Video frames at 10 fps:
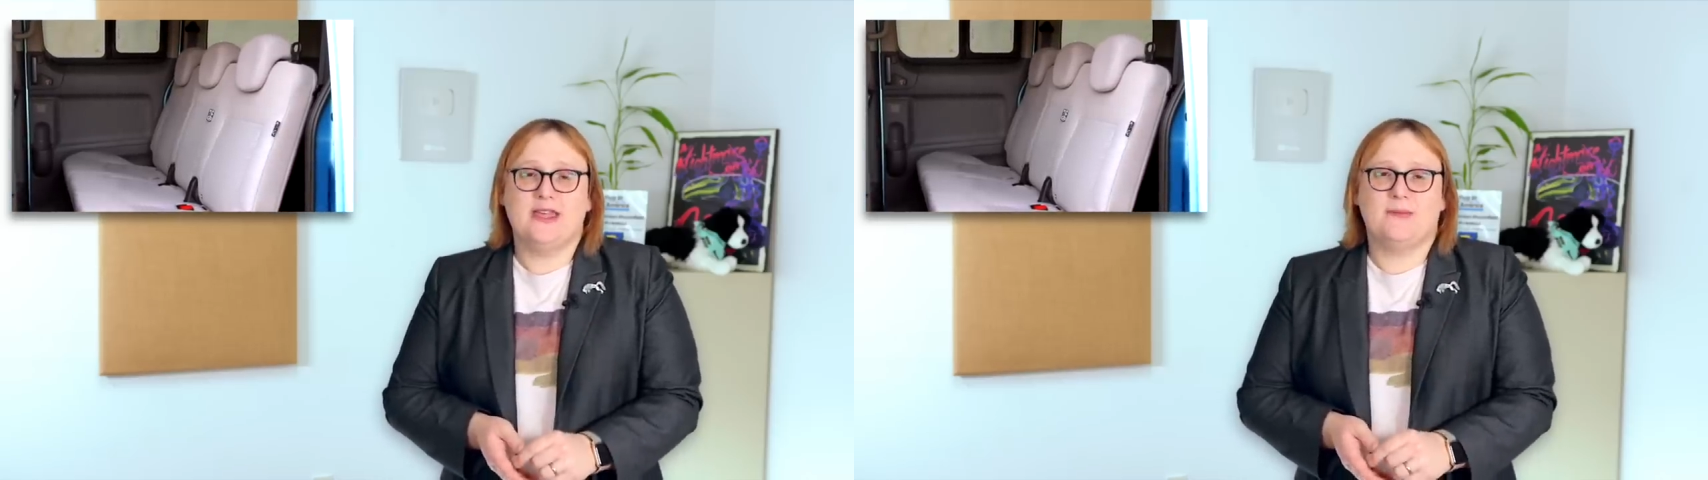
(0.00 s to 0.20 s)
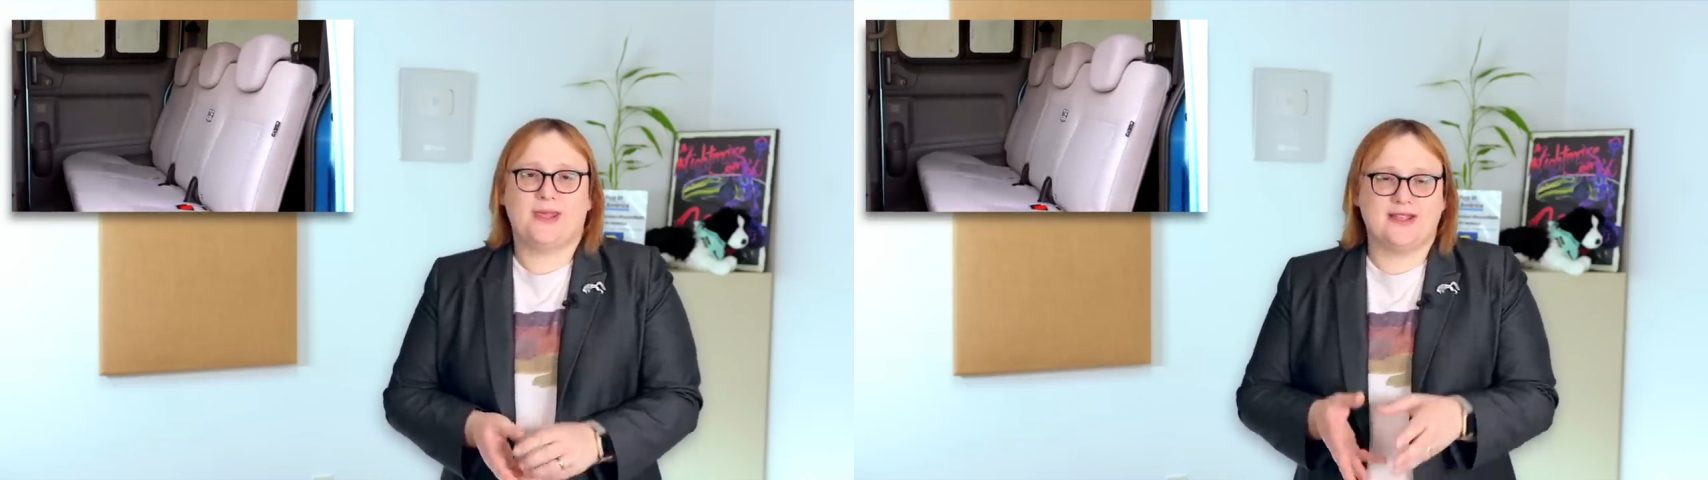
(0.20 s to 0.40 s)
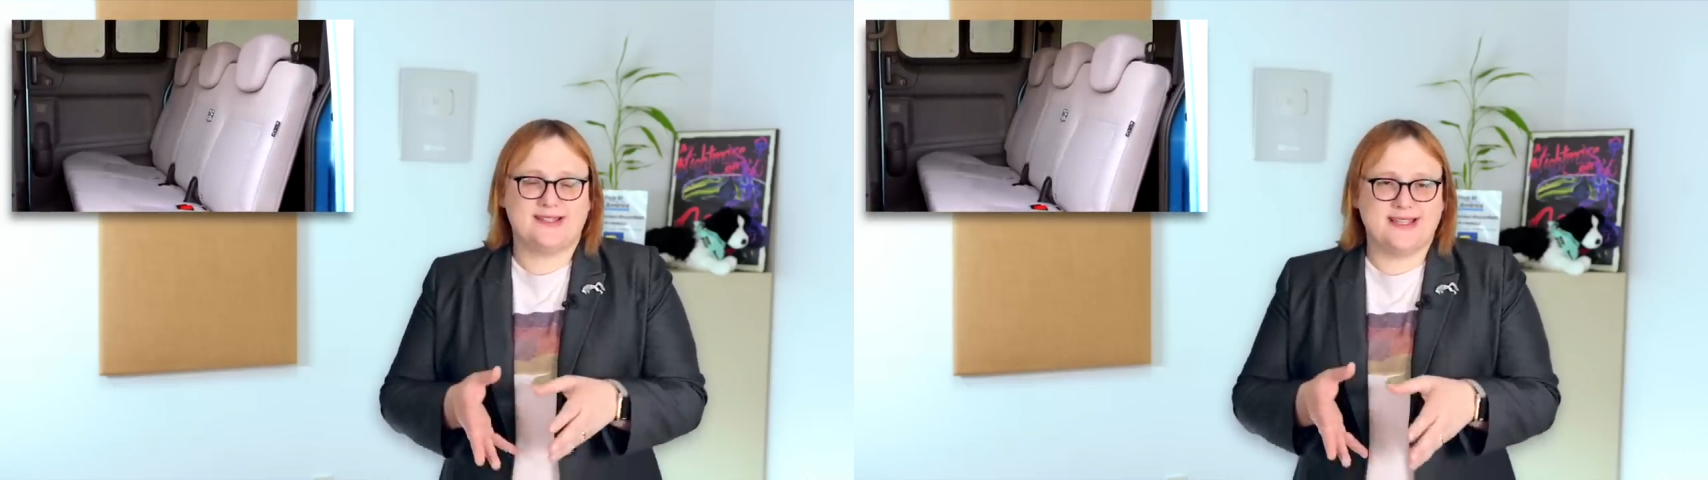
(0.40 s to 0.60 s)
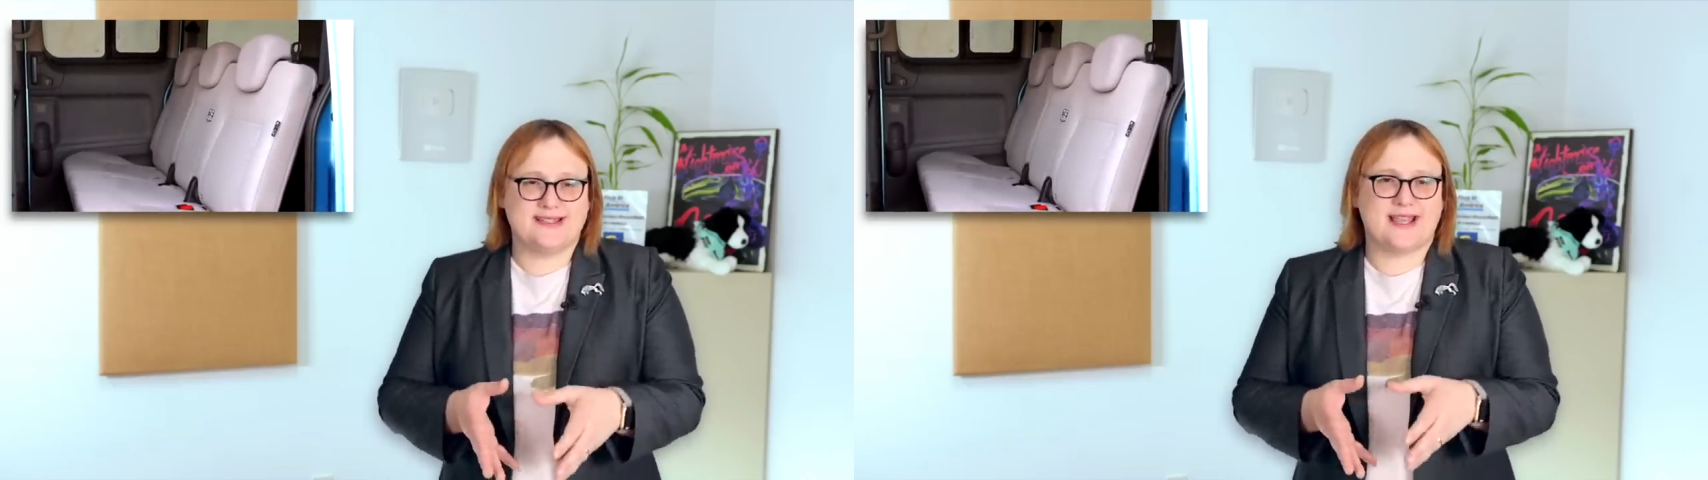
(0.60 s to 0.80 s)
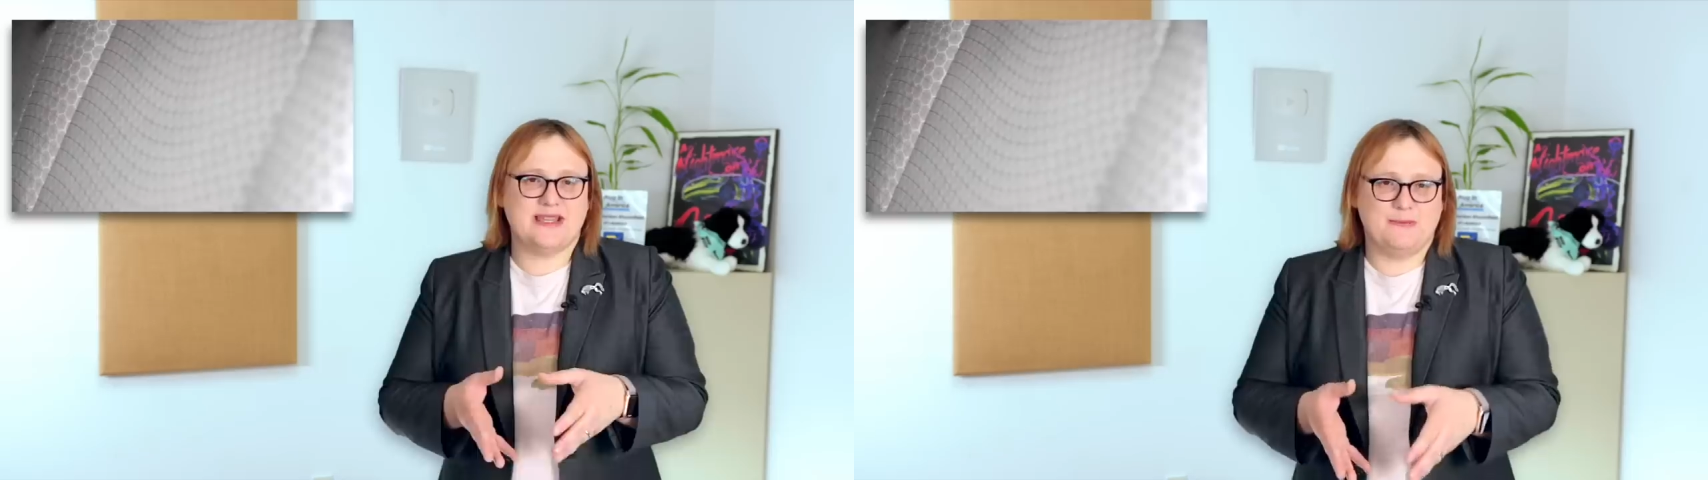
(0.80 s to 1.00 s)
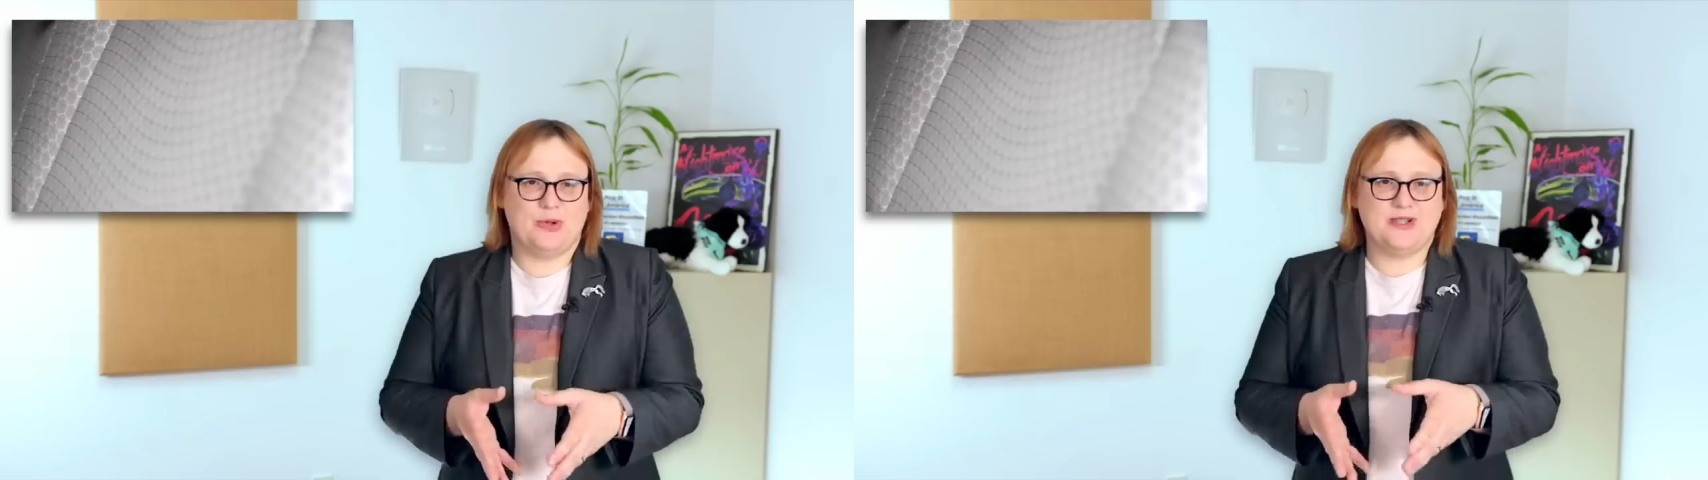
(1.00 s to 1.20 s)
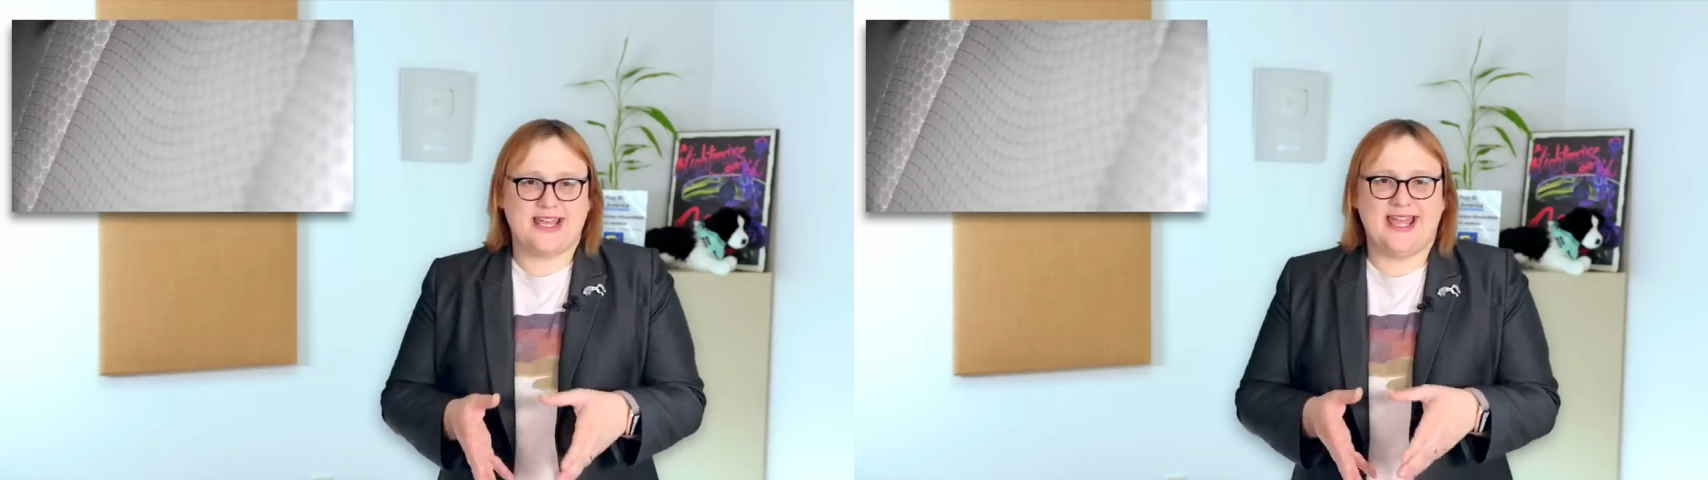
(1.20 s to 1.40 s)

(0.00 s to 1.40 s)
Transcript: because Nissan employed